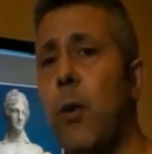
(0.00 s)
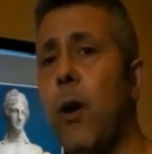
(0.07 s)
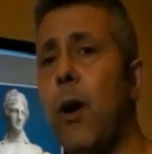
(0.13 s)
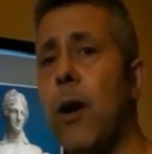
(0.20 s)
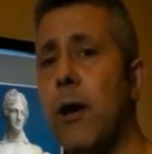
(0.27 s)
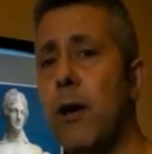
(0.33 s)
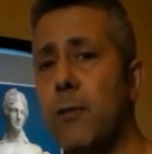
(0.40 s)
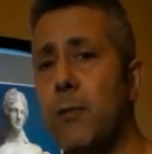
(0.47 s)

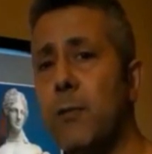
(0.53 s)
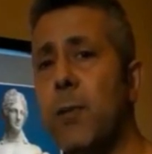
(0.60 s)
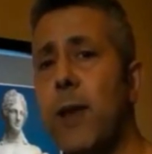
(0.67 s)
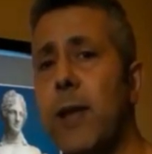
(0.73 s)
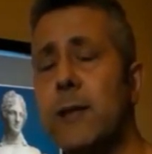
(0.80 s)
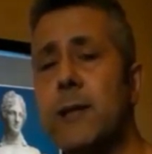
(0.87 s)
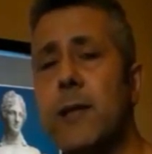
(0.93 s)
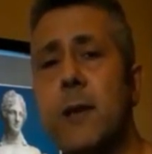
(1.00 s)
why I
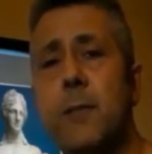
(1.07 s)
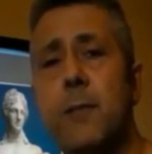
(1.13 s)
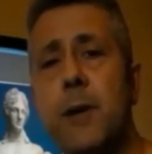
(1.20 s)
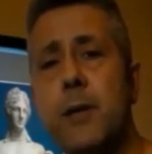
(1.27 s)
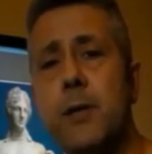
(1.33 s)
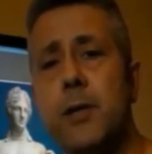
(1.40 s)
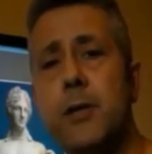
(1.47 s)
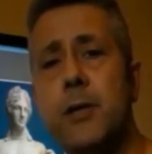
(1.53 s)
placed their
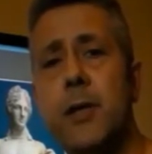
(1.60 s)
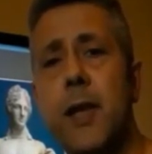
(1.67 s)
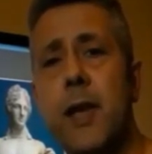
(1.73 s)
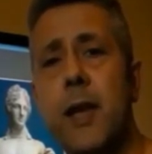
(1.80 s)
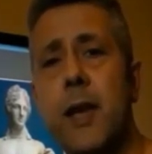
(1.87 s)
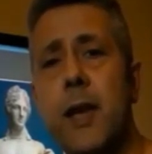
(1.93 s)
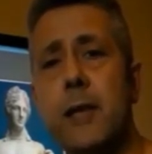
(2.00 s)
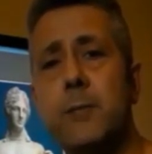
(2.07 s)
pictures
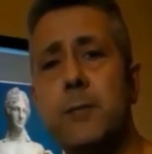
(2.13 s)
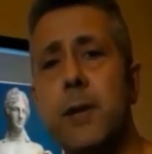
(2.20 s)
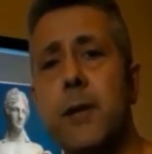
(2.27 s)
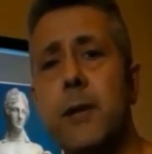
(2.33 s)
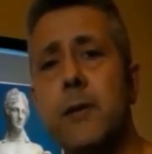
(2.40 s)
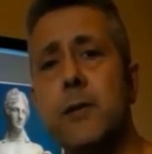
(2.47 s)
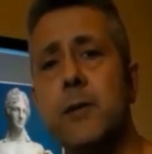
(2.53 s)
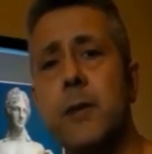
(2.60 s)
there is
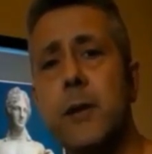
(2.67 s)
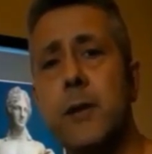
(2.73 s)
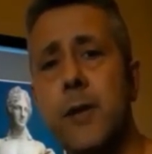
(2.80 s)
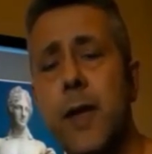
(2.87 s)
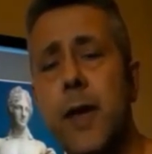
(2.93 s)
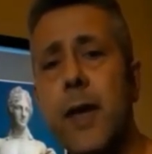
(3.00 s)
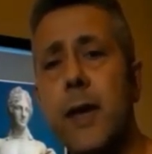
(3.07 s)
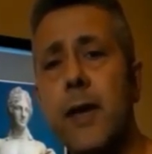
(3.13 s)
because
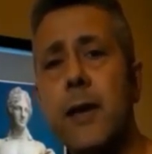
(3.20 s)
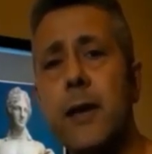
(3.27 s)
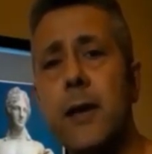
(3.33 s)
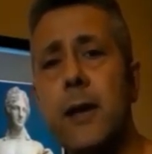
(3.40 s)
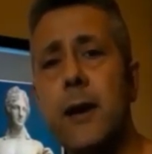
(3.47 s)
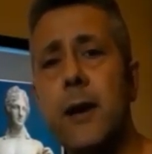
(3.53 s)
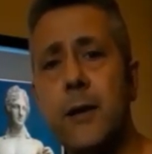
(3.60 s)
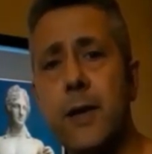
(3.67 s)
they
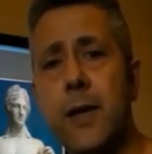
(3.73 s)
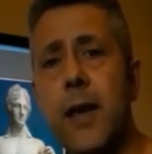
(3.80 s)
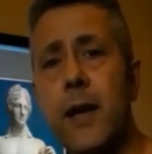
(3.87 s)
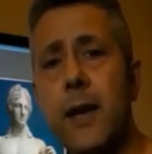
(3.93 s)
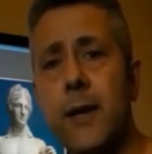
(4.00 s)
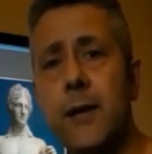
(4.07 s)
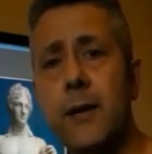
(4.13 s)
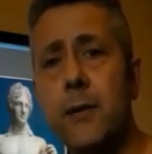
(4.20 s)
are the
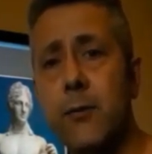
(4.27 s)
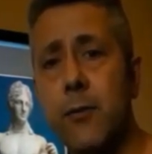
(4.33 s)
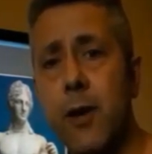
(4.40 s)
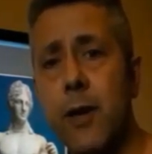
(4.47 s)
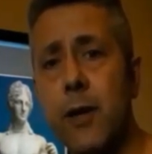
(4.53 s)
alien